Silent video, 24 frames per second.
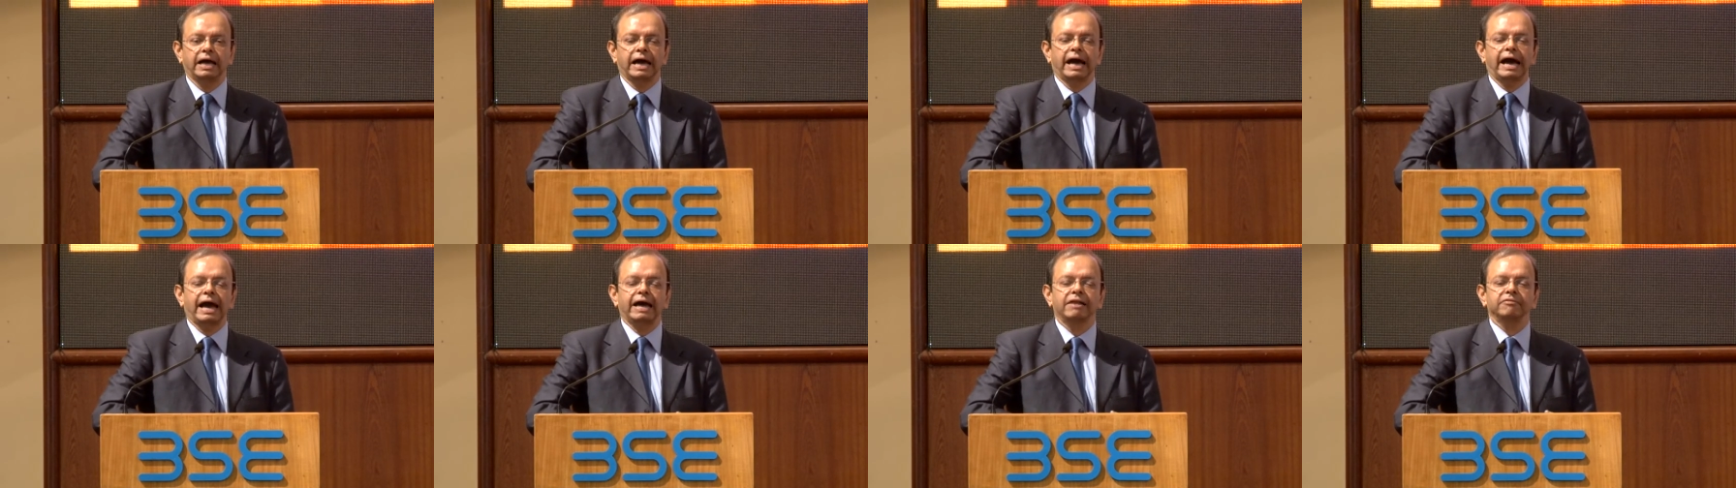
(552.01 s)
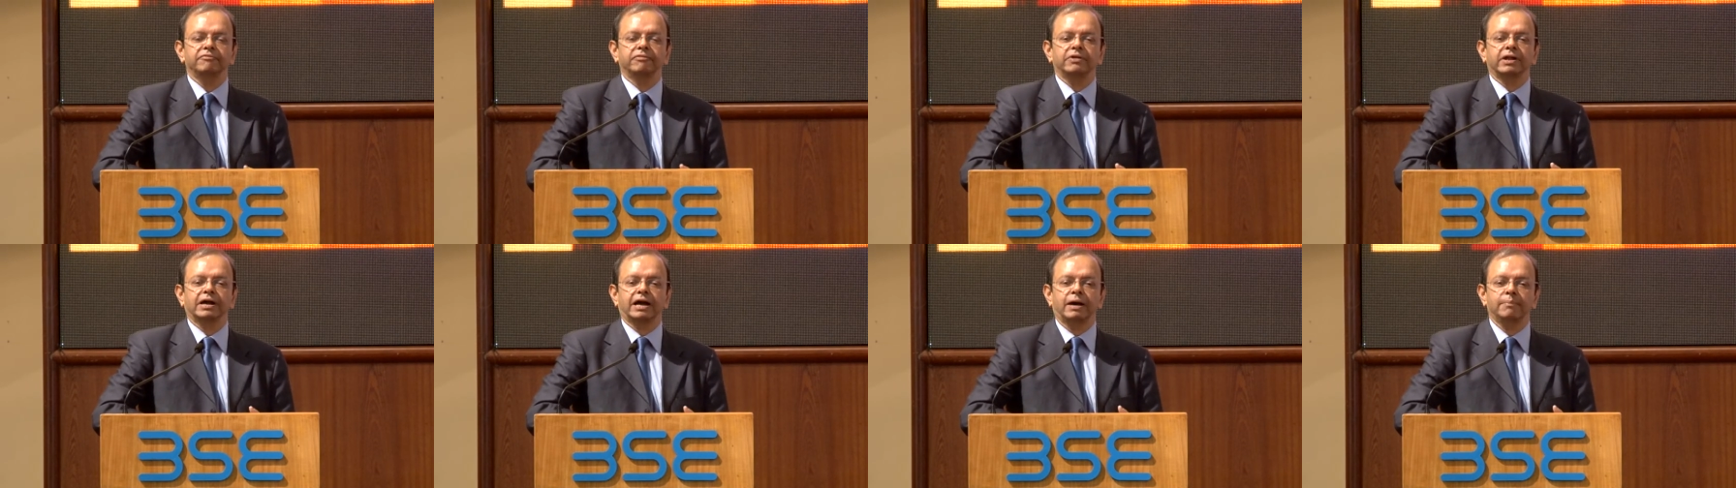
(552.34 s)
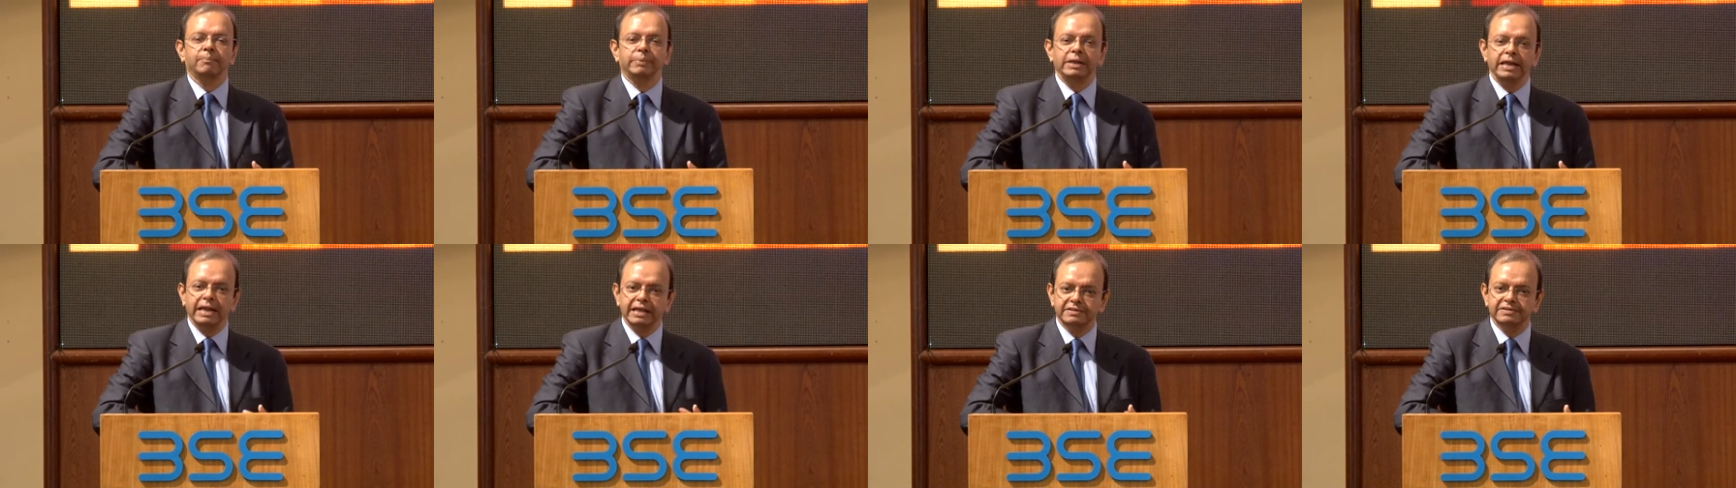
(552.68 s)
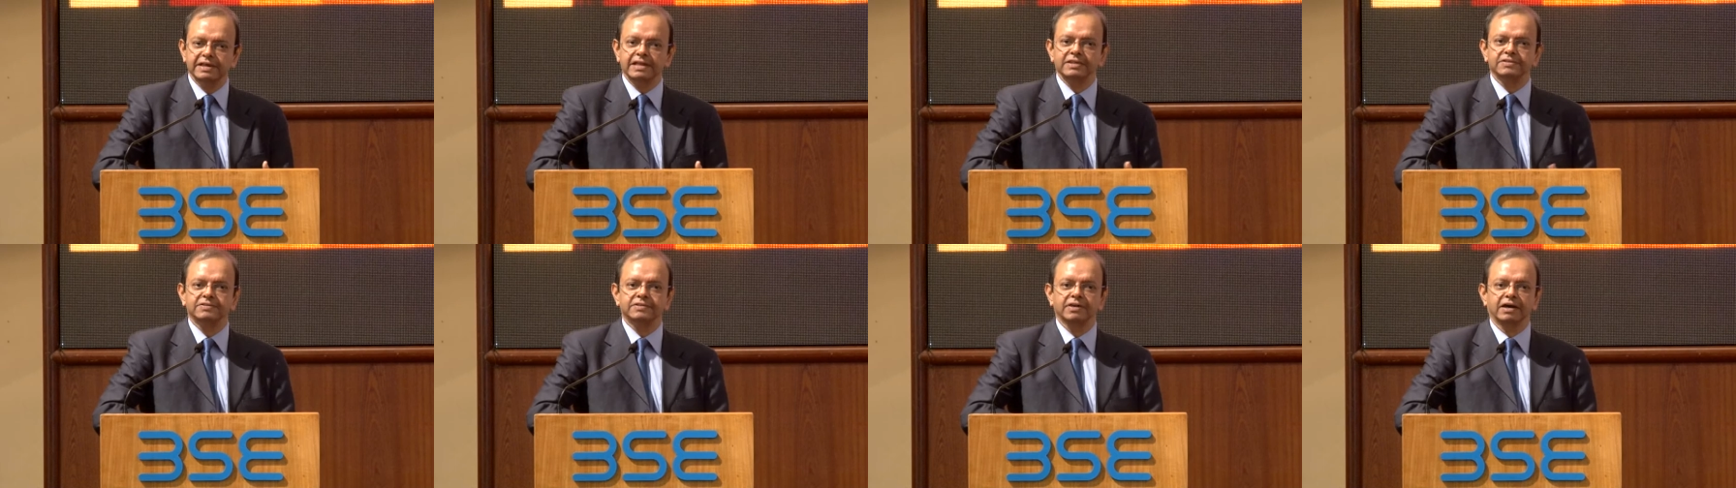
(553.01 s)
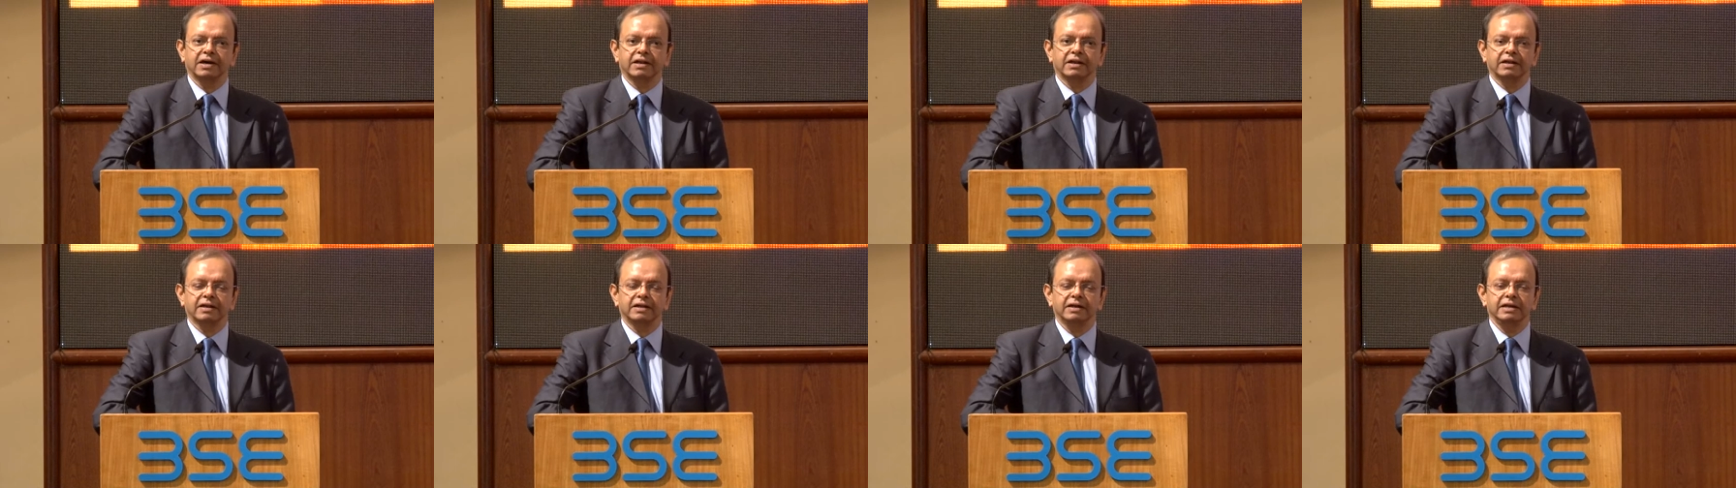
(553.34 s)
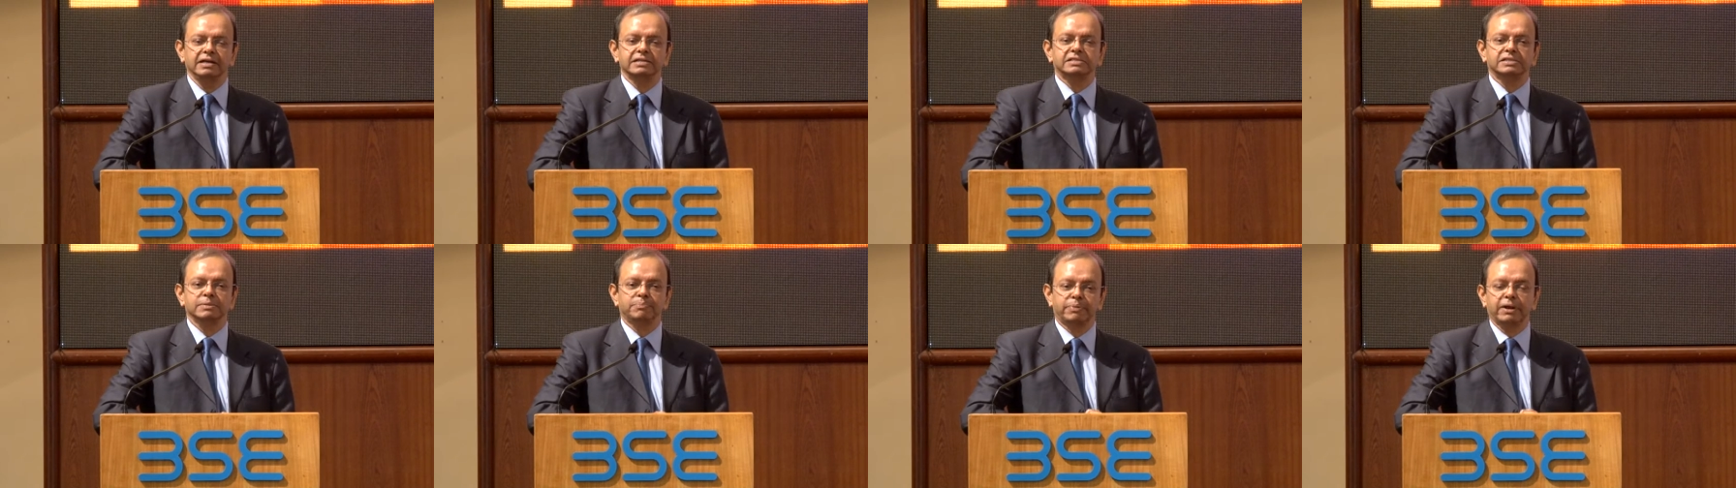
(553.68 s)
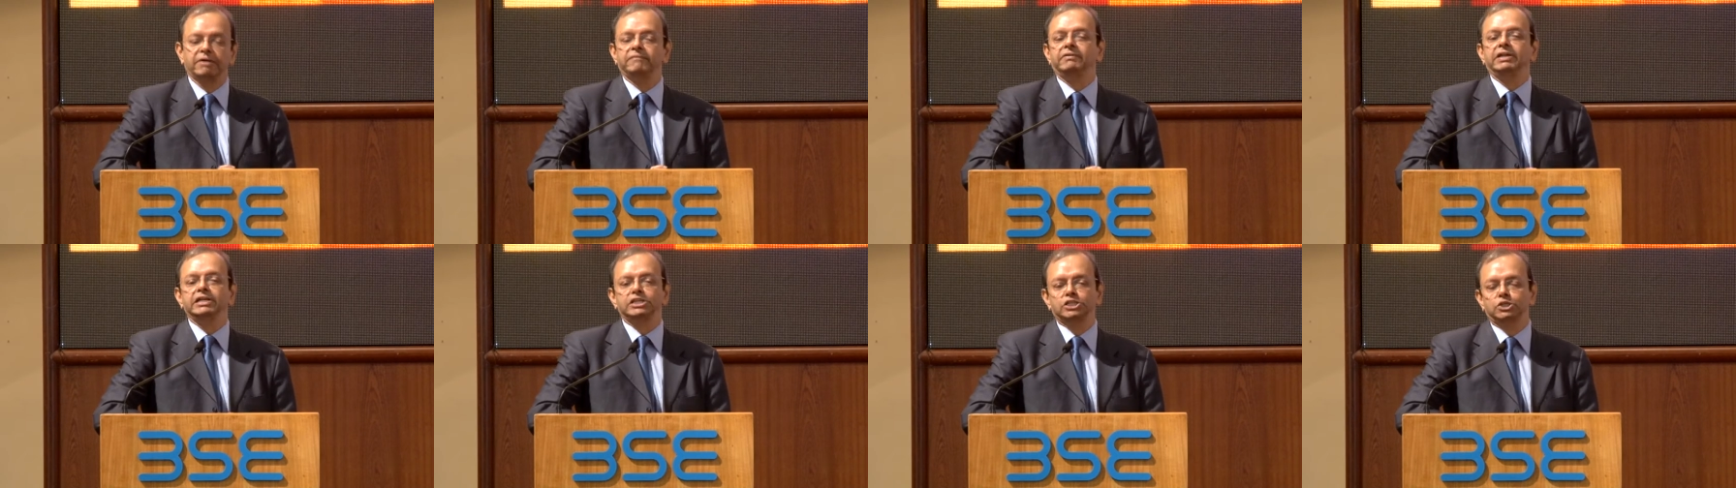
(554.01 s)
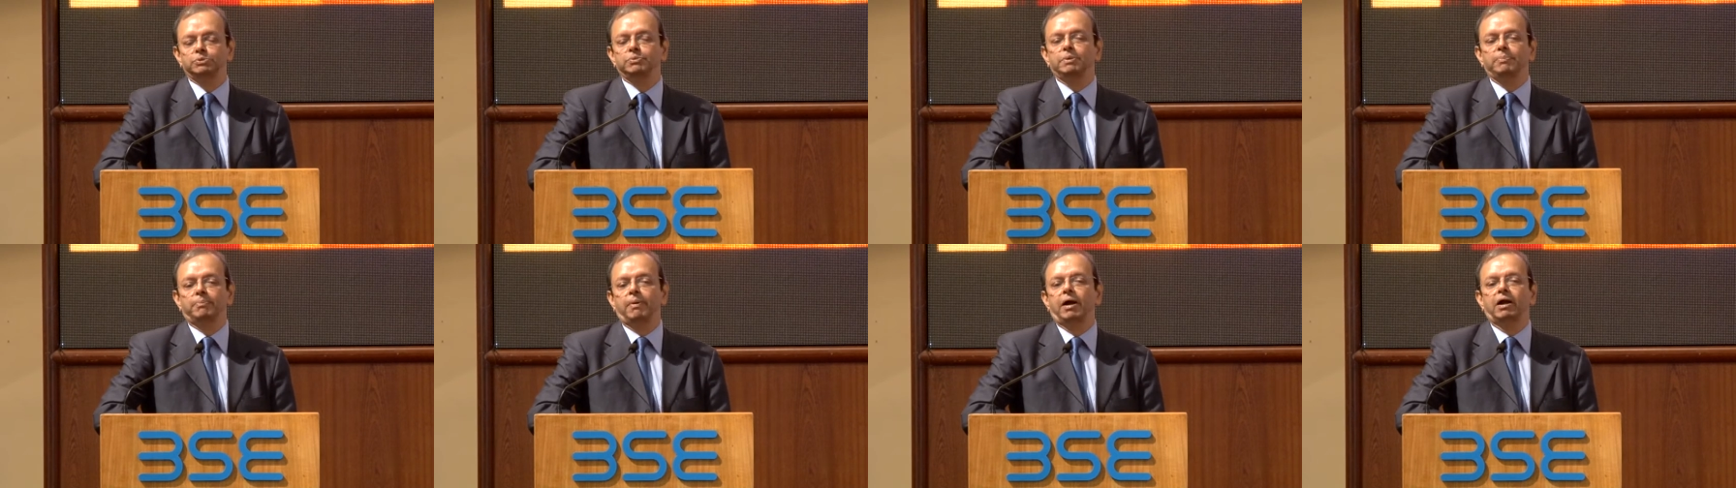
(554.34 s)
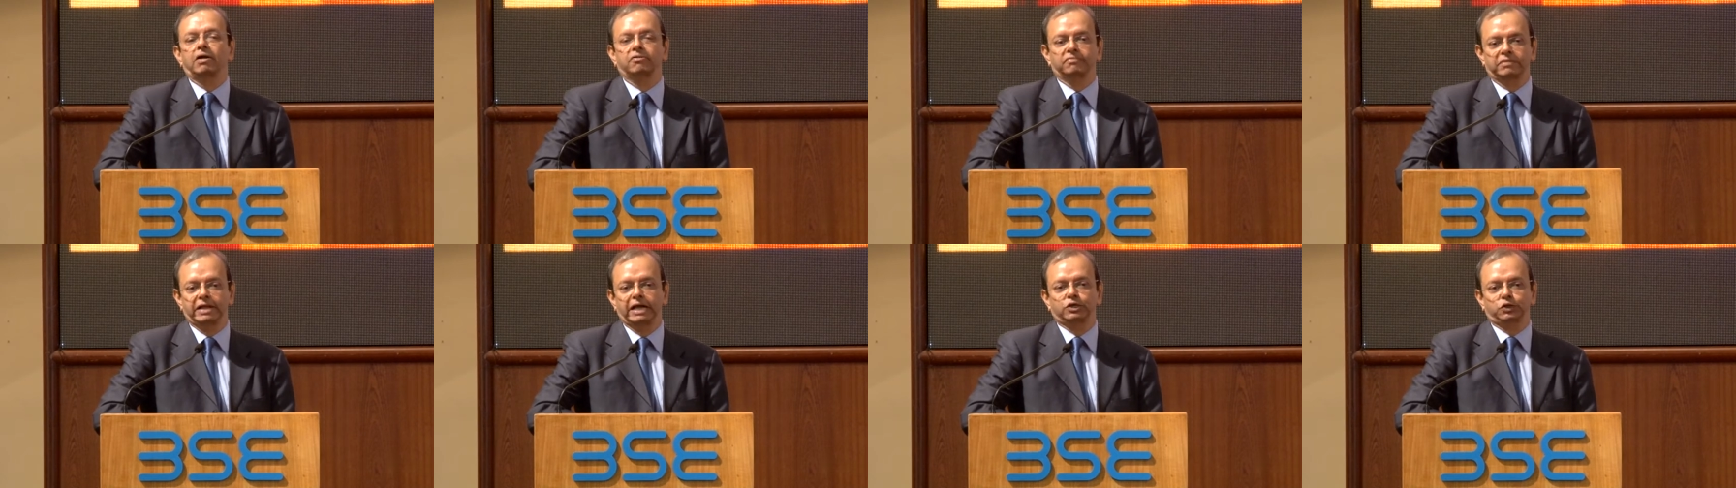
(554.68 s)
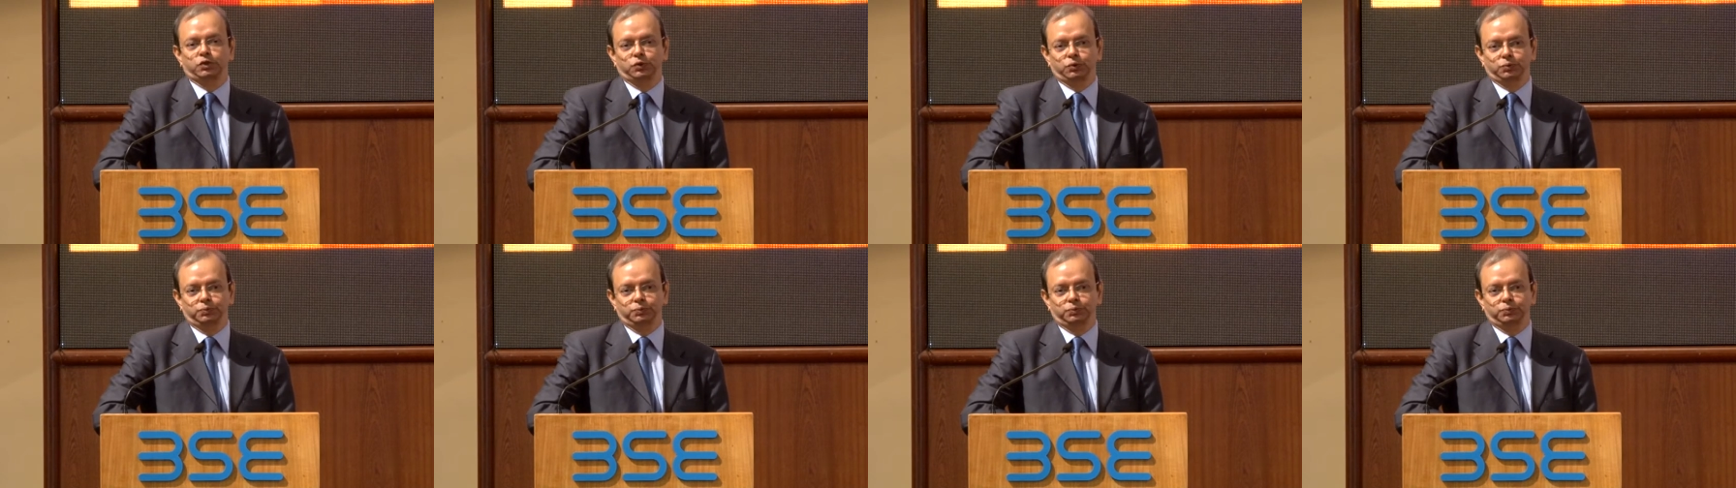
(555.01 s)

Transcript: And for a company like Zensar, it's a privilege to be part of that too.